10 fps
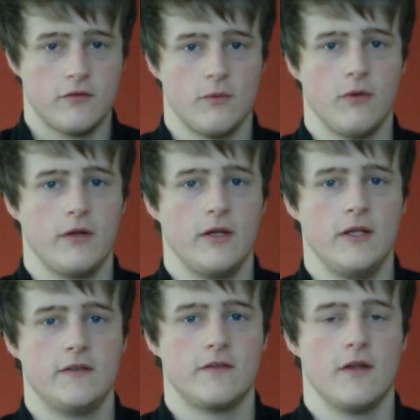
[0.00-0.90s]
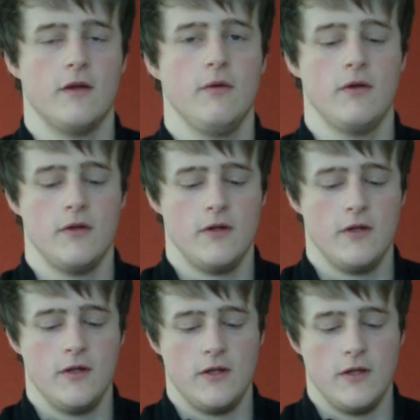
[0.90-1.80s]
So what you need to do
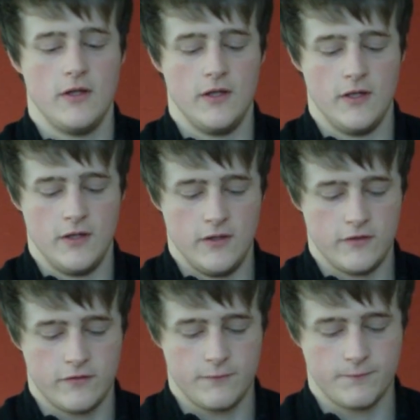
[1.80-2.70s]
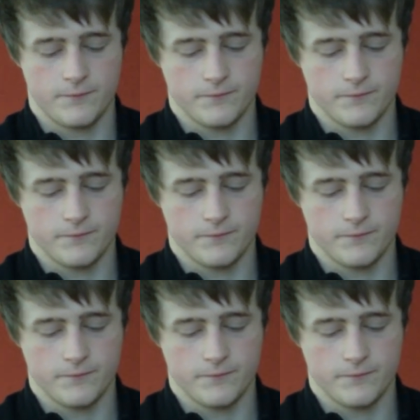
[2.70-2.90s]
is